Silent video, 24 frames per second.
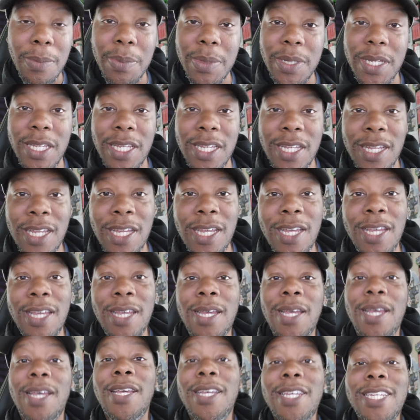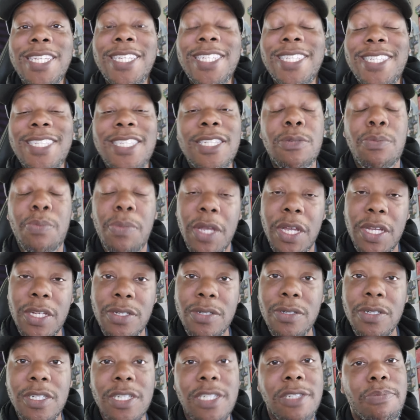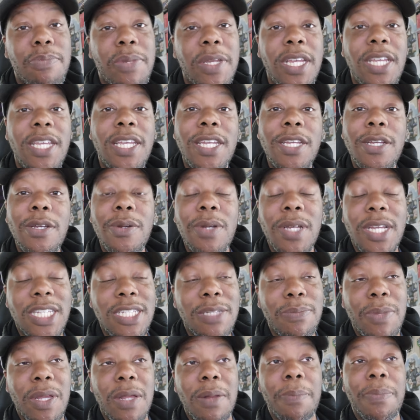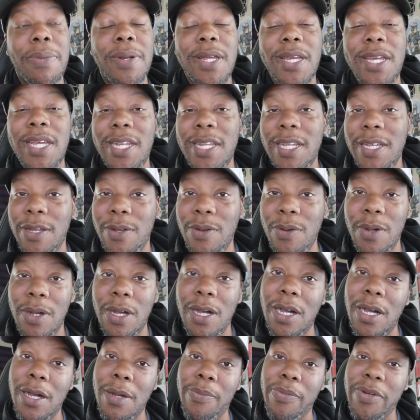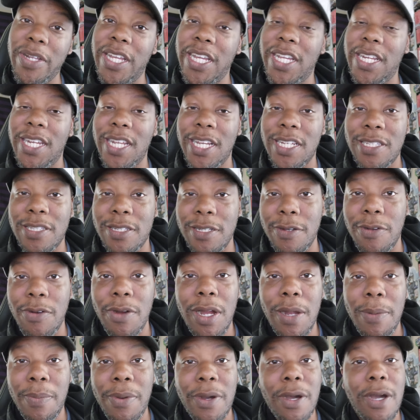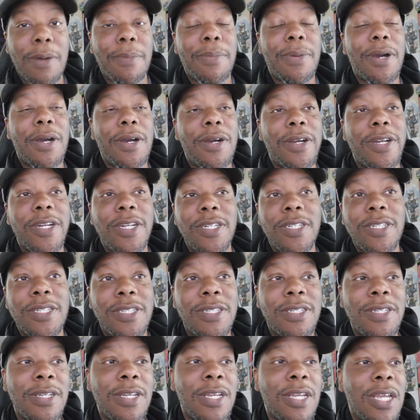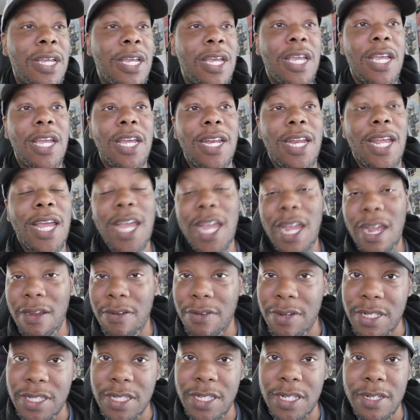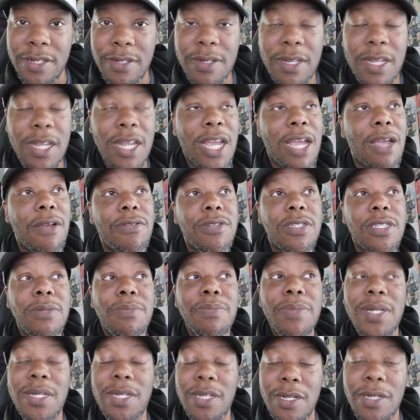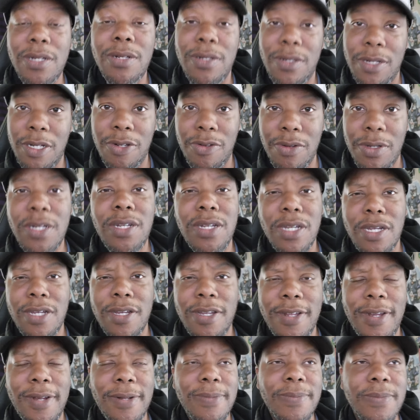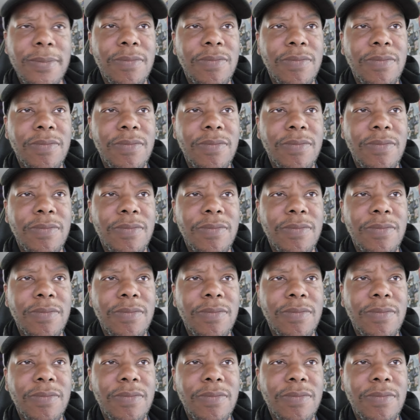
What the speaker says: to be special. Because PQ has been playing next to Grandpa Barnes and Harrison. And Harrison been doing good.